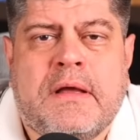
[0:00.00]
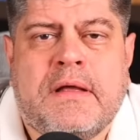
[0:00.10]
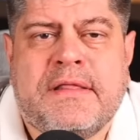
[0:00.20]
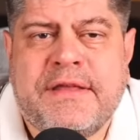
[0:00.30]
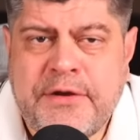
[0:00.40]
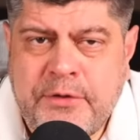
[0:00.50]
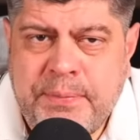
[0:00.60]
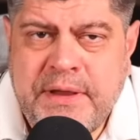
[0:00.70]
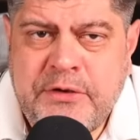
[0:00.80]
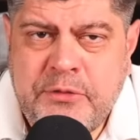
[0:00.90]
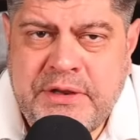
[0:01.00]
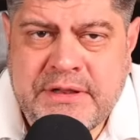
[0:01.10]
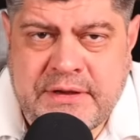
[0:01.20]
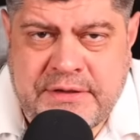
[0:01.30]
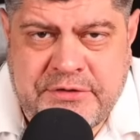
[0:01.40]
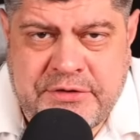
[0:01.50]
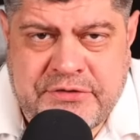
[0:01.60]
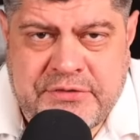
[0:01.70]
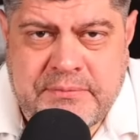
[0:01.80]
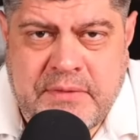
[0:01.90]
The European Union
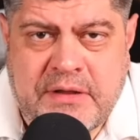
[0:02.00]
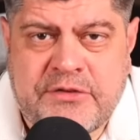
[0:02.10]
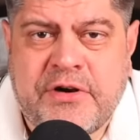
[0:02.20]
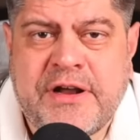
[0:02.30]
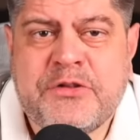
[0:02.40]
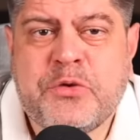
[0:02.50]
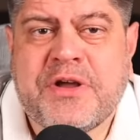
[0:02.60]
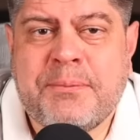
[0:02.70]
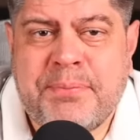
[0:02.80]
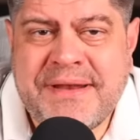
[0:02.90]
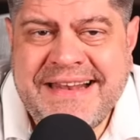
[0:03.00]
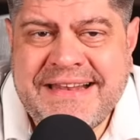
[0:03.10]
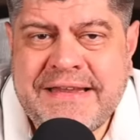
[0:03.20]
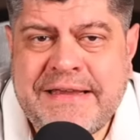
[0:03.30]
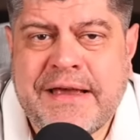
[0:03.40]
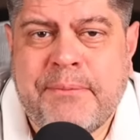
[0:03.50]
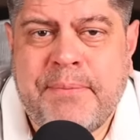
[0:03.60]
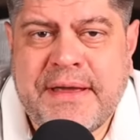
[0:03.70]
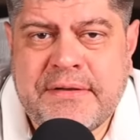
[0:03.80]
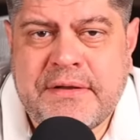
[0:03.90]
countries are trying to completely
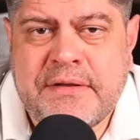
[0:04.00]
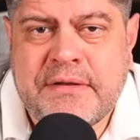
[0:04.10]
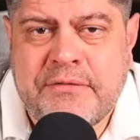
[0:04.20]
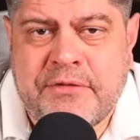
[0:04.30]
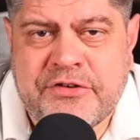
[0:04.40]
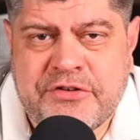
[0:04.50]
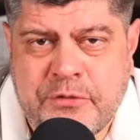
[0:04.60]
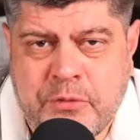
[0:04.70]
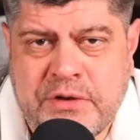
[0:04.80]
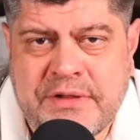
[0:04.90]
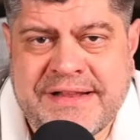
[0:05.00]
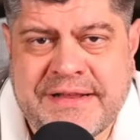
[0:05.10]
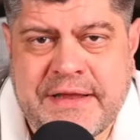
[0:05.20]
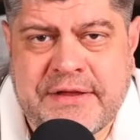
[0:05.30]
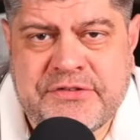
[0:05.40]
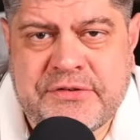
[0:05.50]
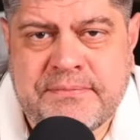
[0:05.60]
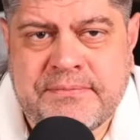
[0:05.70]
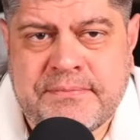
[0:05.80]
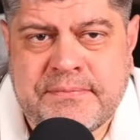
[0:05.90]
abandon Russian oil and gas.
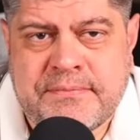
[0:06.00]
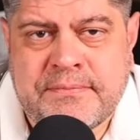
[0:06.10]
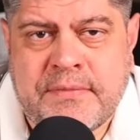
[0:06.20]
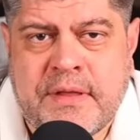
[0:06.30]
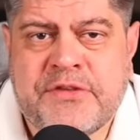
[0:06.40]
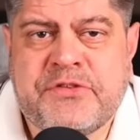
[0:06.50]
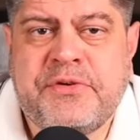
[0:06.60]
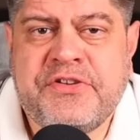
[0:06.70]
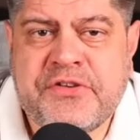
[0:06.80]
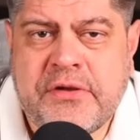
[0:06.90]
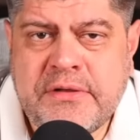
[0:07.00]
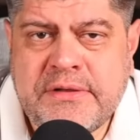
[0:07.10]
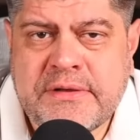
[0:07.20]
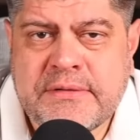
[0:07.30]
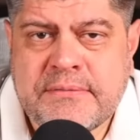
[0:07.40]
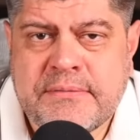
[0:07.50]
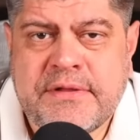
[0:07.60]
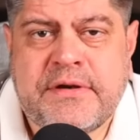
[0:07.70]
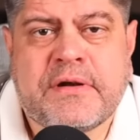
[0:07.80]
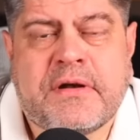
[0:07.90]
As a result,
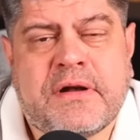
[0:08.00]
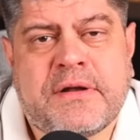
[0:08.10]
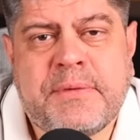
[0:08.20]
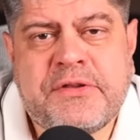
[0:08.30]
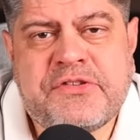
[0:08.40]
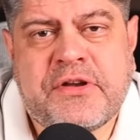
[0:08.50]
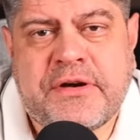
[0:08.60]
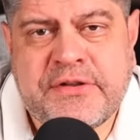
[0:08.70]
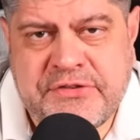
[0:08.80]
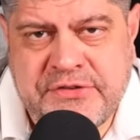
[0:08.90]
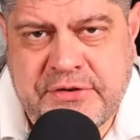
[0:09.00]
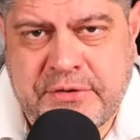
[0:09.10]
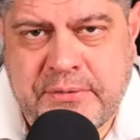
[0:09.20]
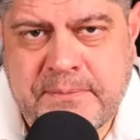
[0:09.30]
their economies are at zero.